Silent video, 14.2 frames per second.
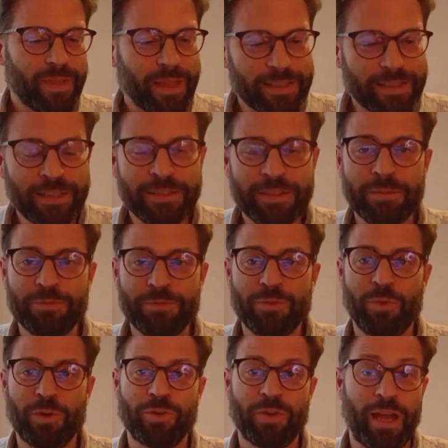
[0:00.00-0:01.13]
systems we
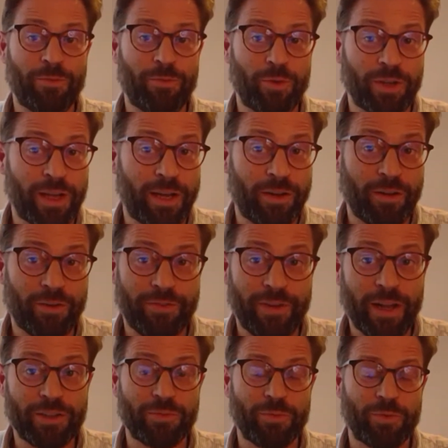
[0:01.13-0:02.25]
want to have, what kind of
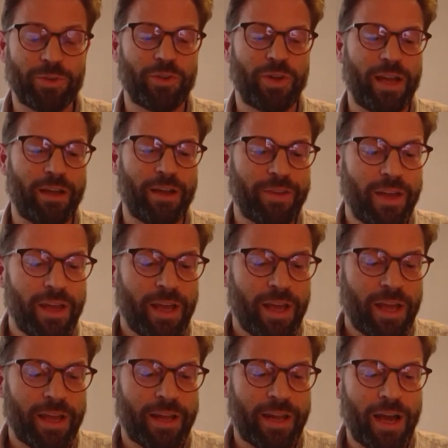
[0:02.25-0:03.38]
values we want to have,
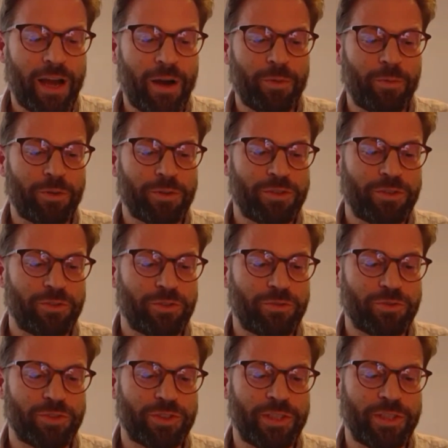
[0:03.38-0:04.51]
and how we want
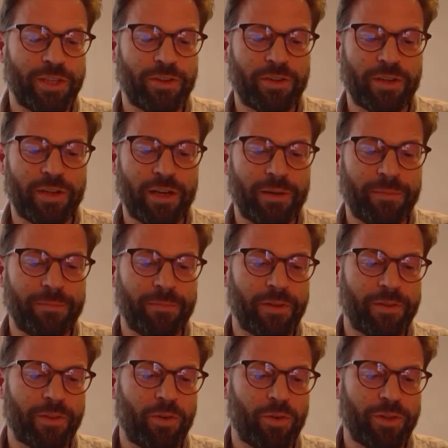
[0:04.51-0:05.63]
to steer
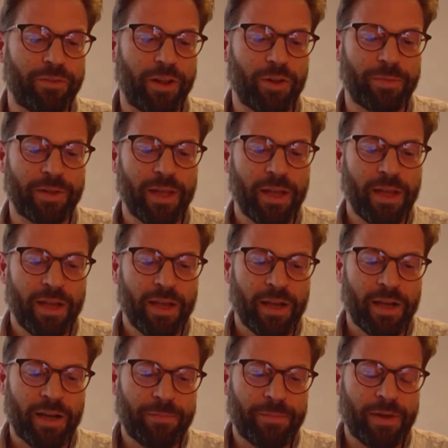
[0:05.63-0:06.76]
the whole development.
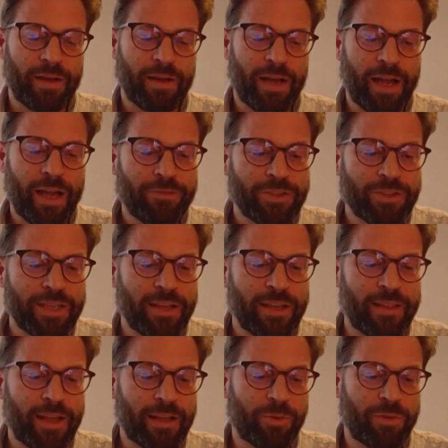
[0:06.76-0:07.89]
I have to say
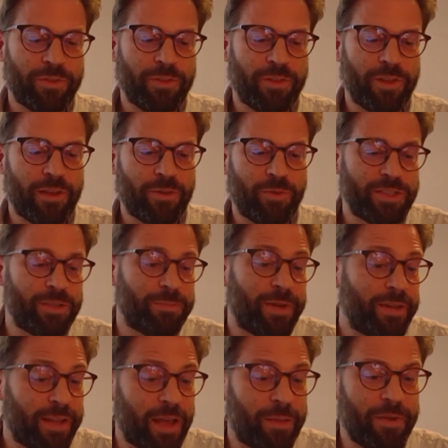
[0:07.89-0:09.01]
that with the recent
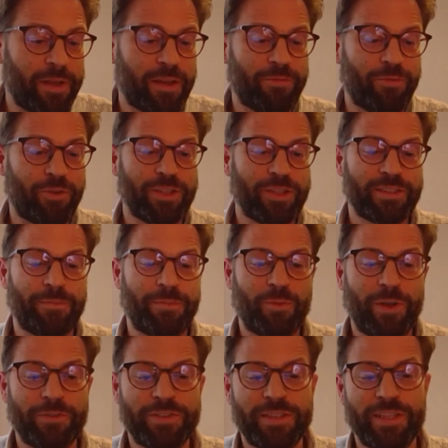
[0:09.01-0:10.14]
pandemic, for example,
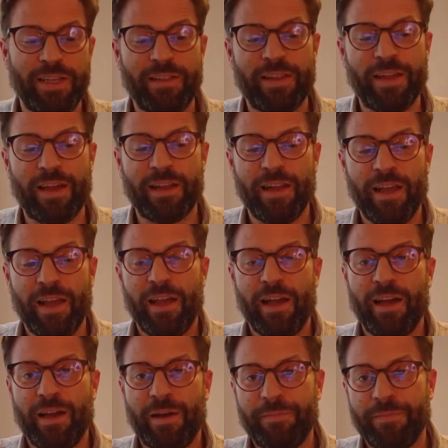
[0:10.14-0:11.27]
we have seen that
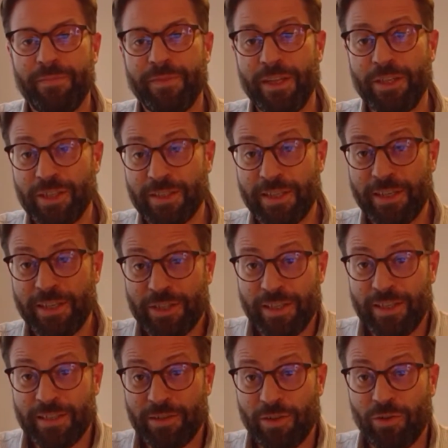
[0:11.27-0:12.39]

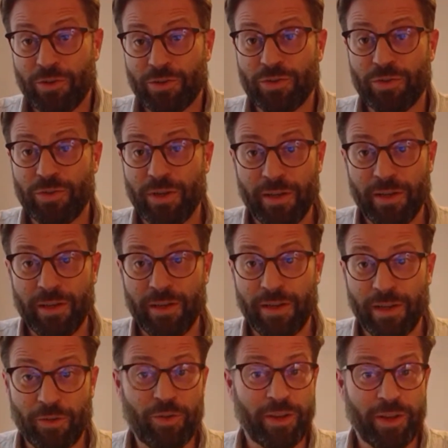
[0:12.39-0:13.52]
digitalization is also
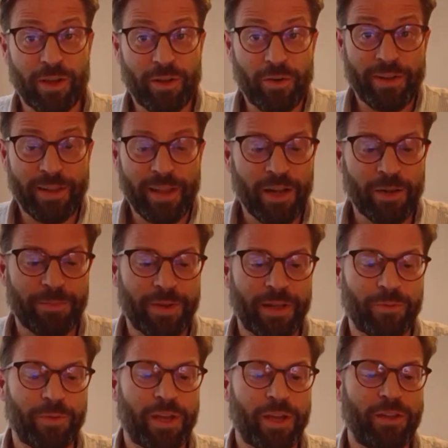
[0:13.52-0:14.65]
a great help, and
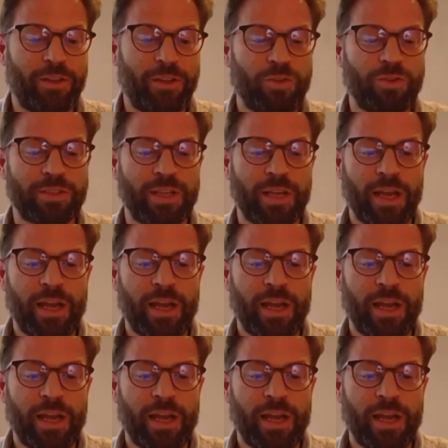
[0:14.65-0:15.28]
we can use